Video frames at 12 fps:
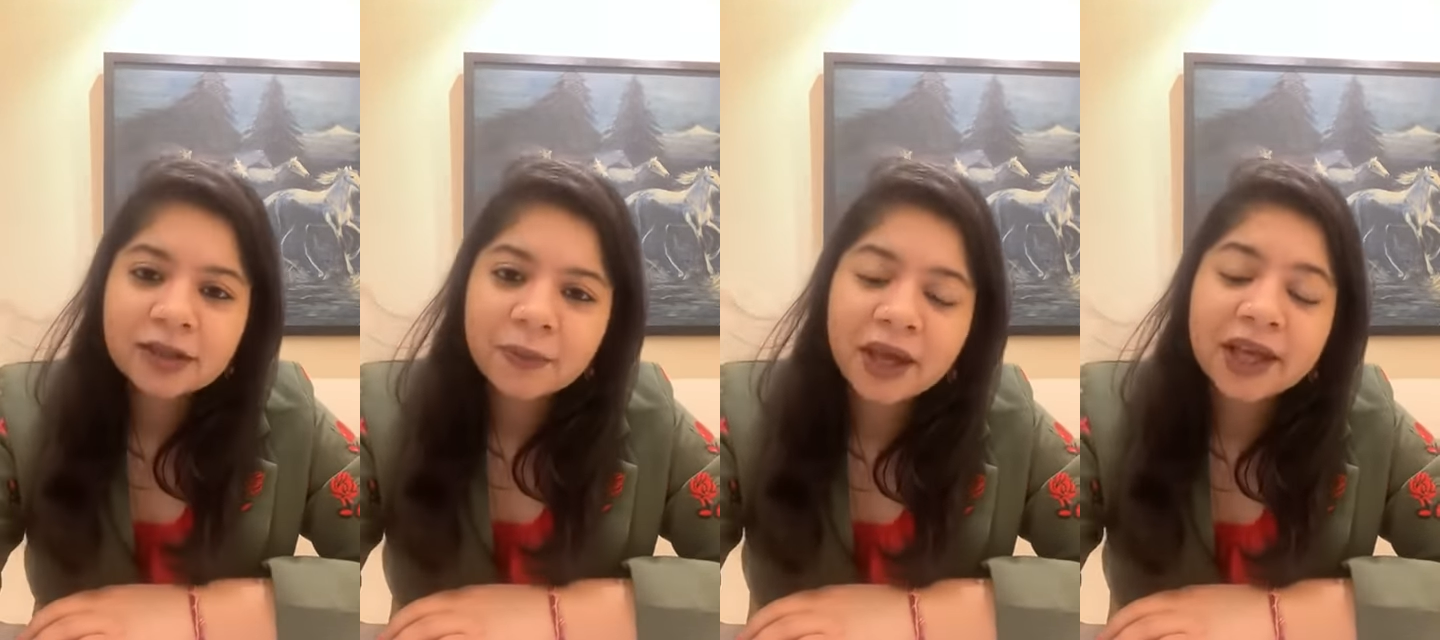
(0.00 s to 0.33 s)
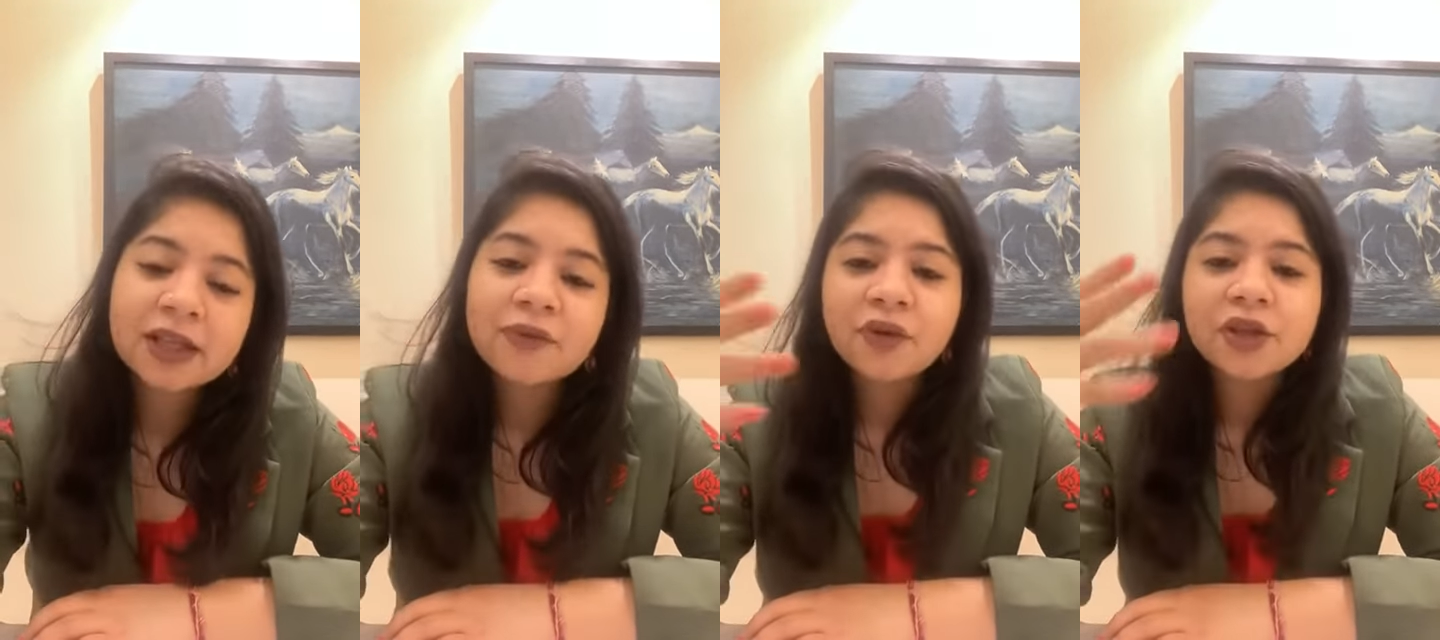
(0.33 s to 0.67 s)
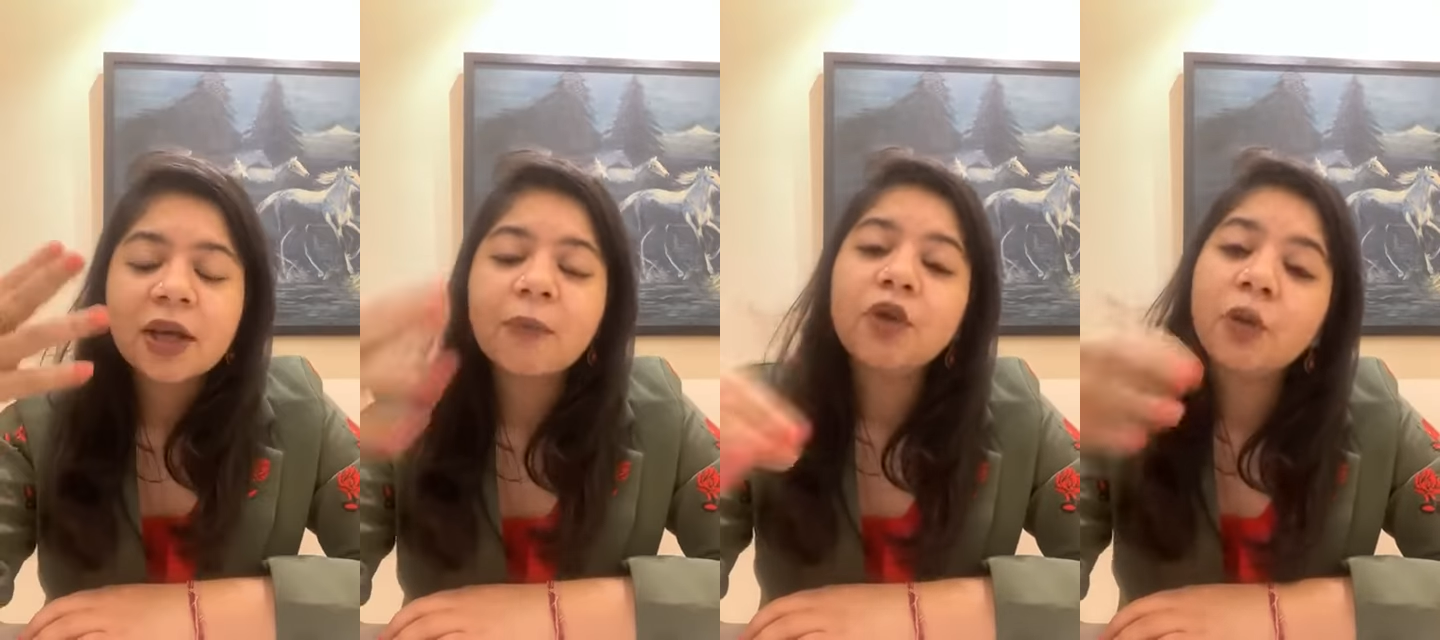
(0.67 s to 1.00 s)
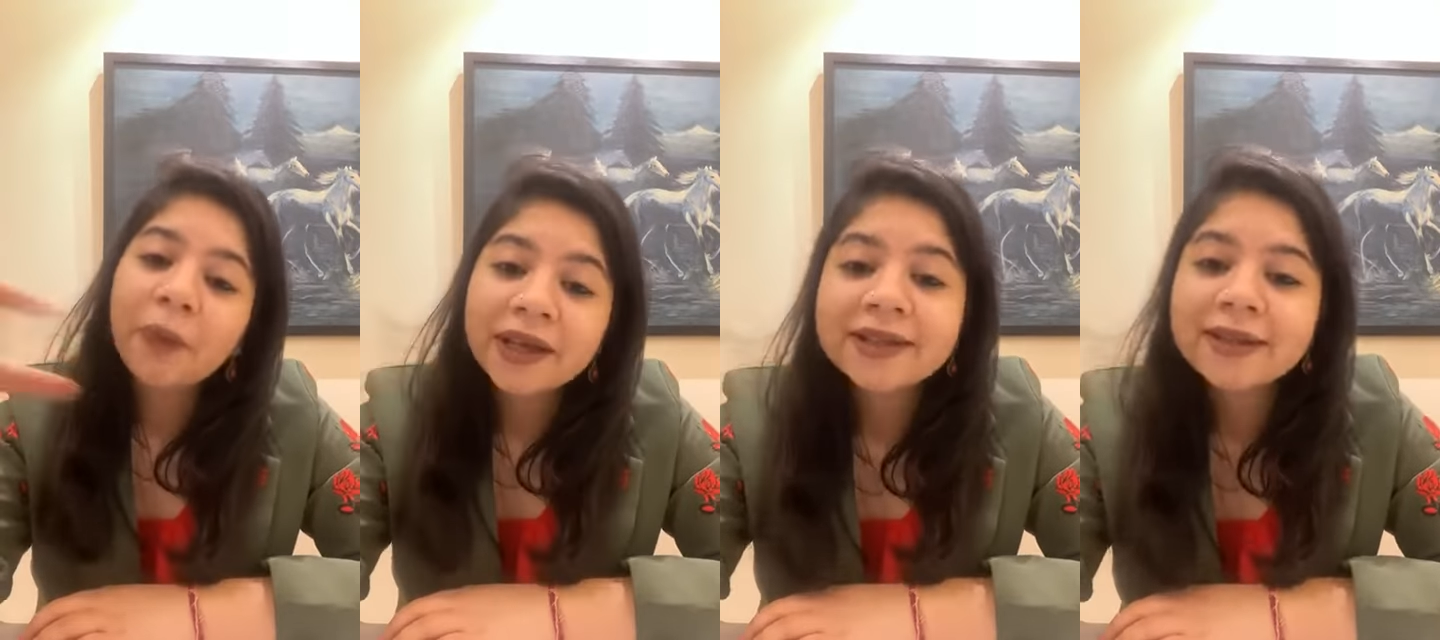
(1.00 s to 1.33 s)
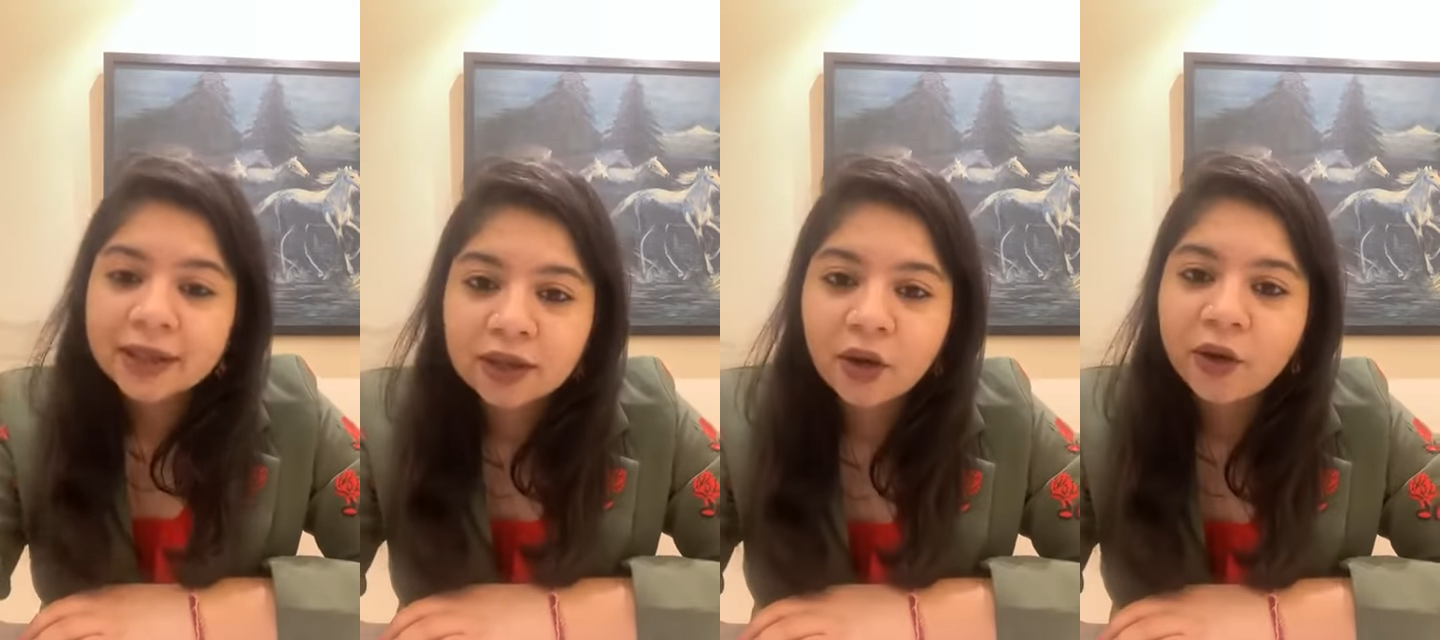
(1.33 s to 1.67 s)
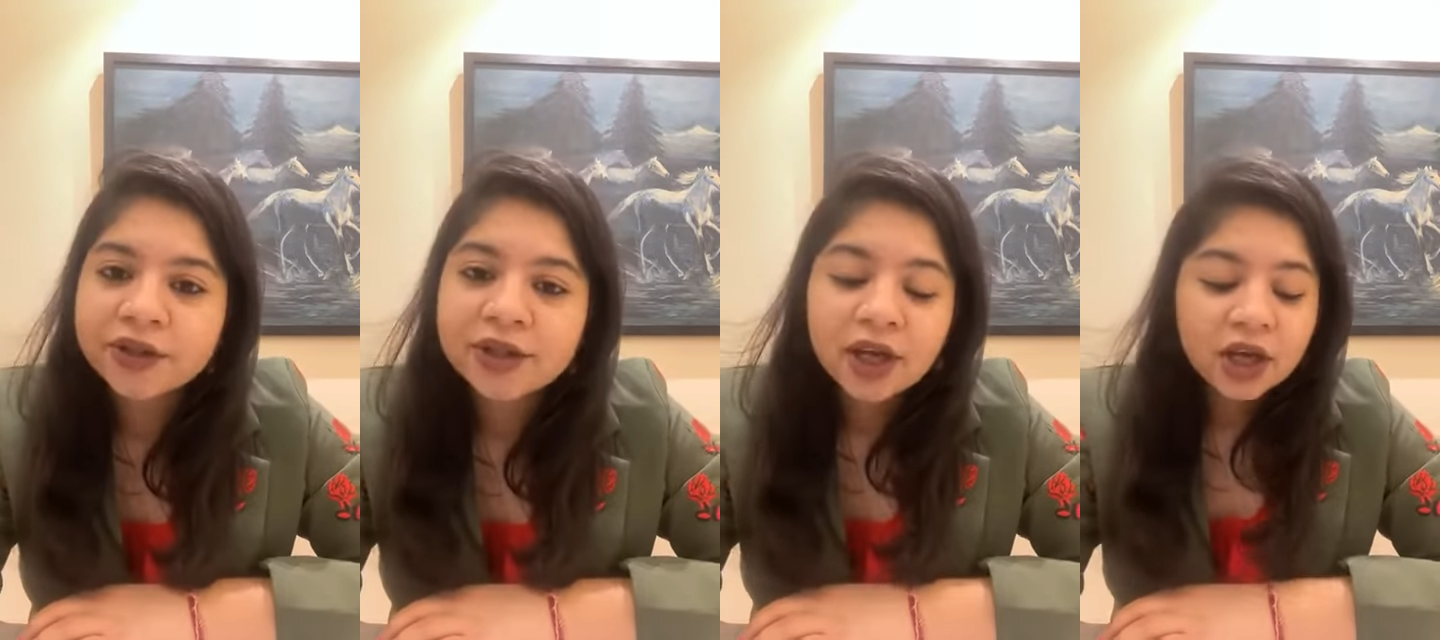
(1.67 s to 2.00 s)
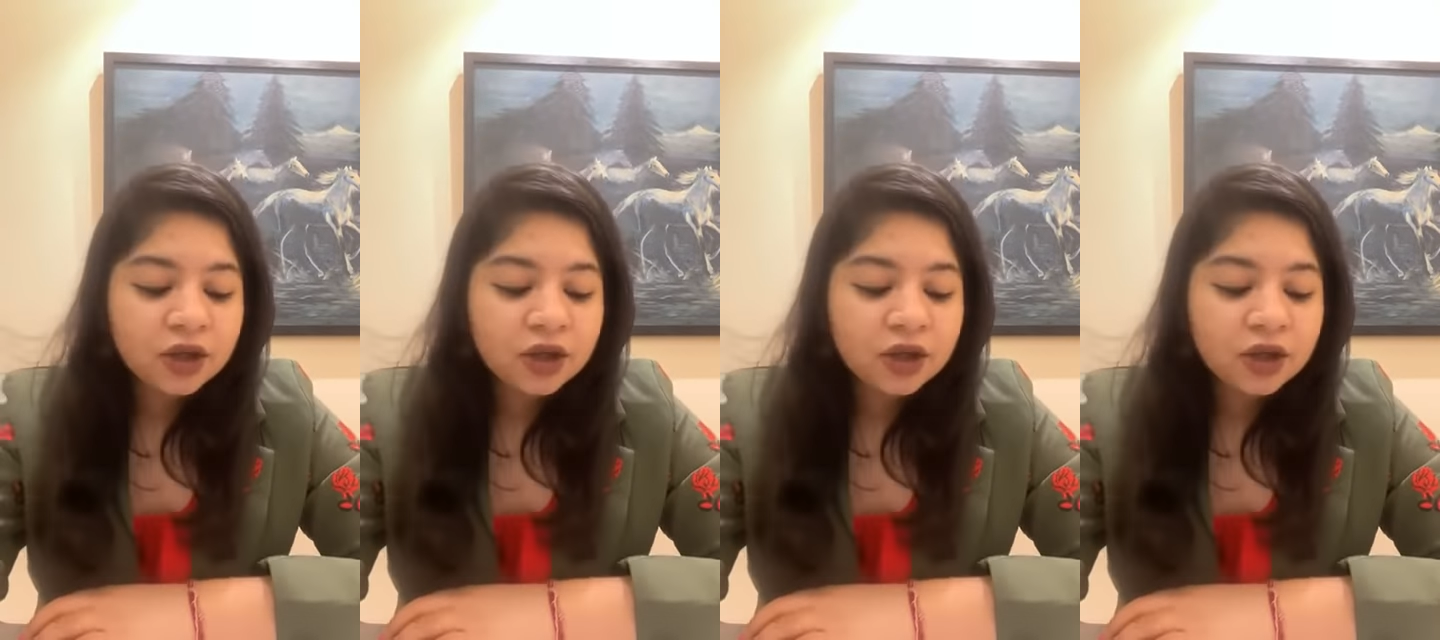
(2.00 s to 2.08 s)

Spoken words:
space for some domestic laws.